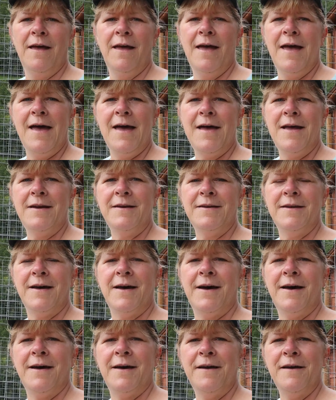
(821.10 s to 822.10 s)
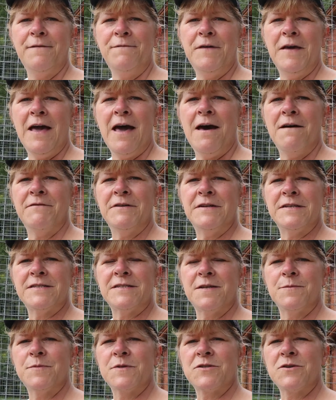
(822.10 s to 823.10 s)
And uh, if you haven't
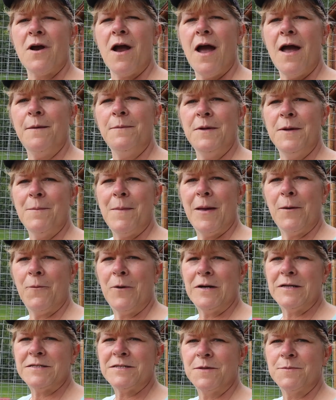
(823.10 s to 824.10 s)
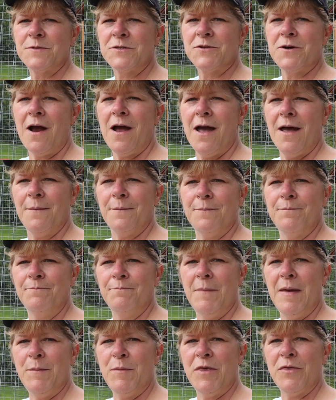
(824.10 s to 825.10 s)
subscribed, you might want to subscribe.
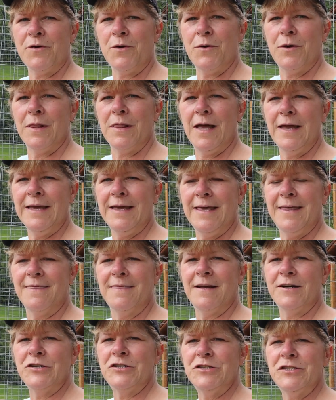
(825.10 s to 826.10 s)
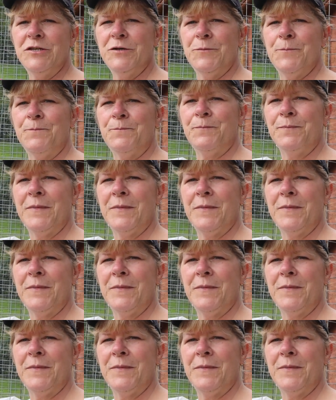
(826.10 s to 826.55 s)
Maybe throw a like in there too.